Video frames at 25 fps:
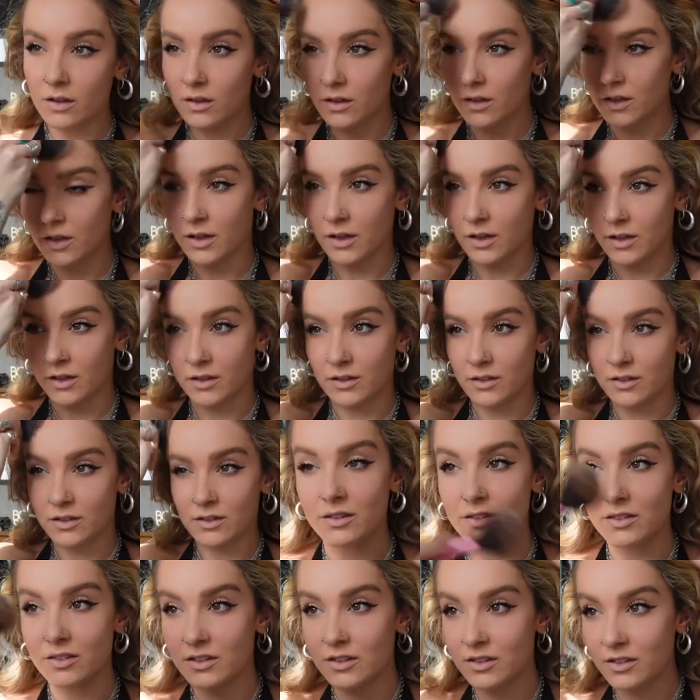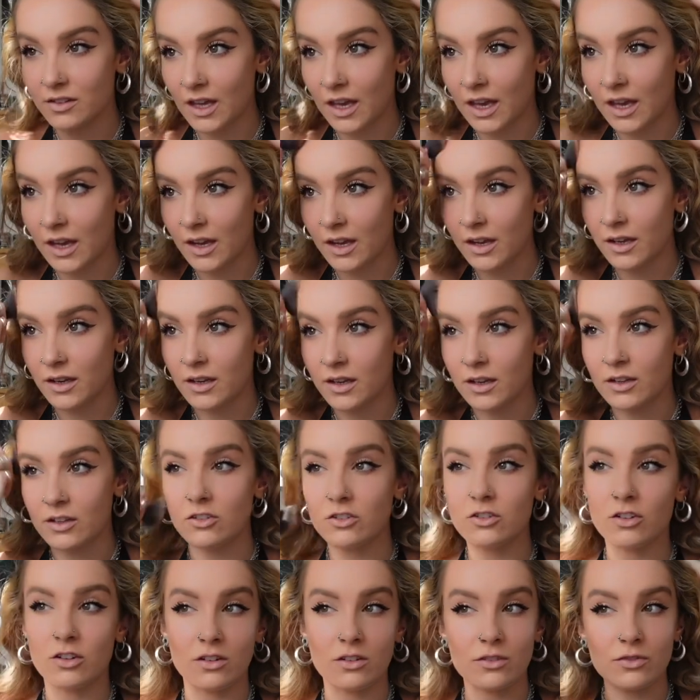Because the skin is
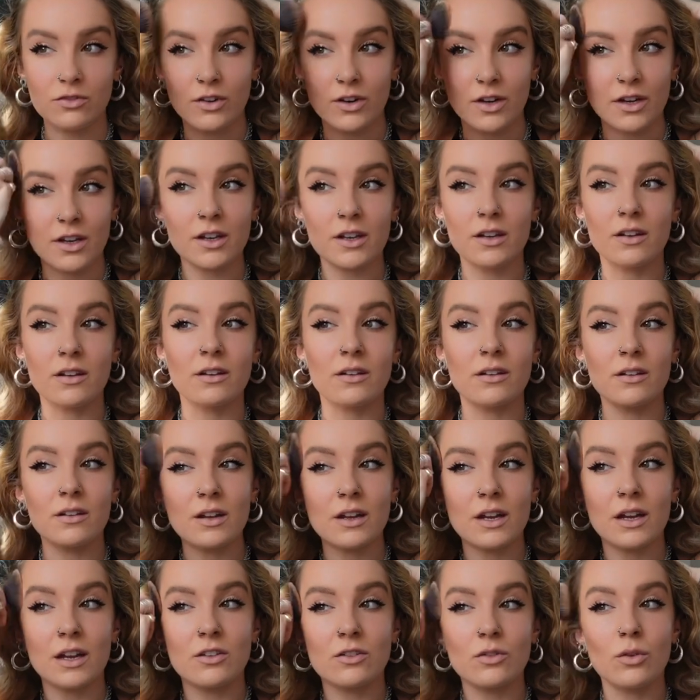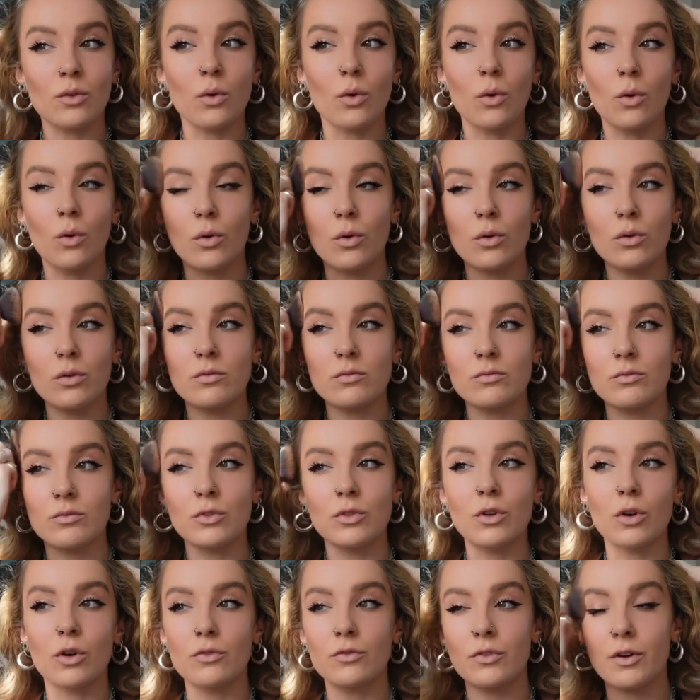just fucking, is
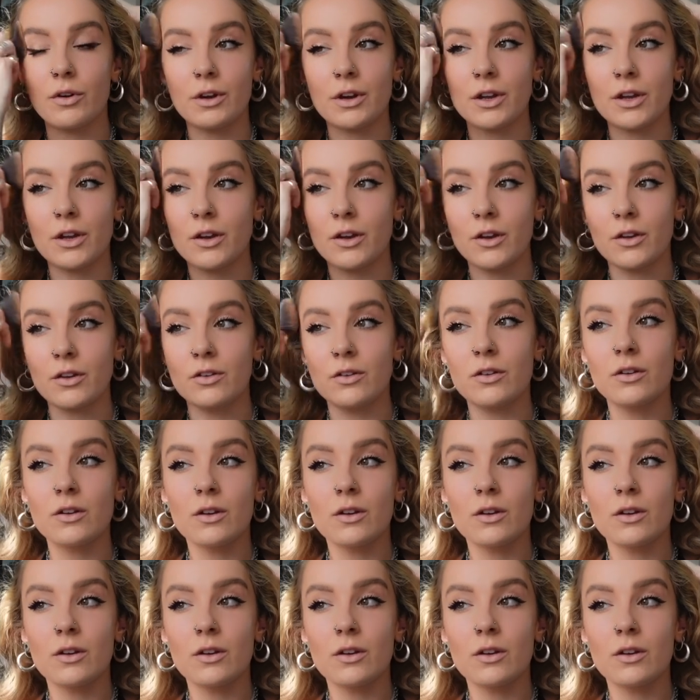not very good